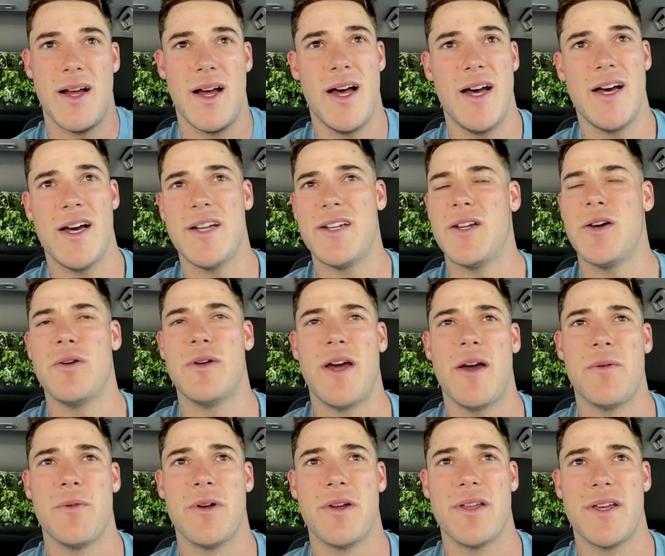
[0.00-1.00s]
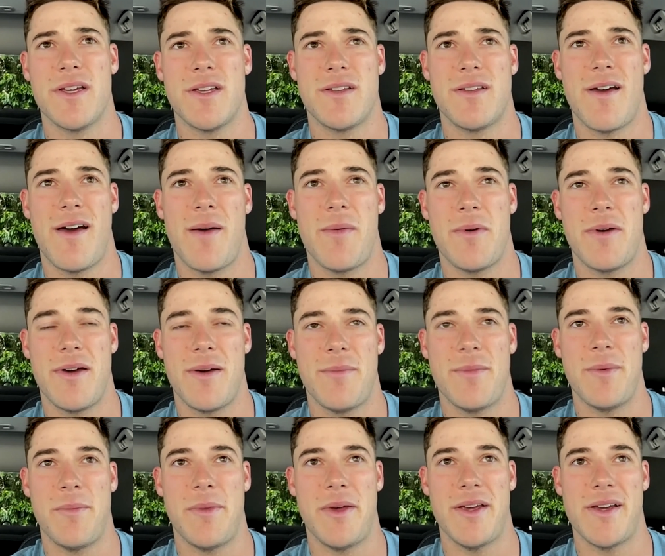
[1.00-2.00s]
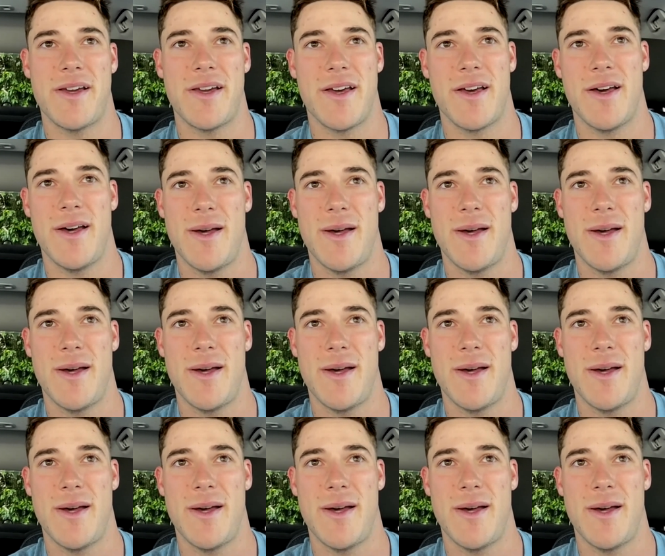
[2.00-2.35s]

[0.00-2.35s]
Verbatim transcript: No, not really. No, I'm a big,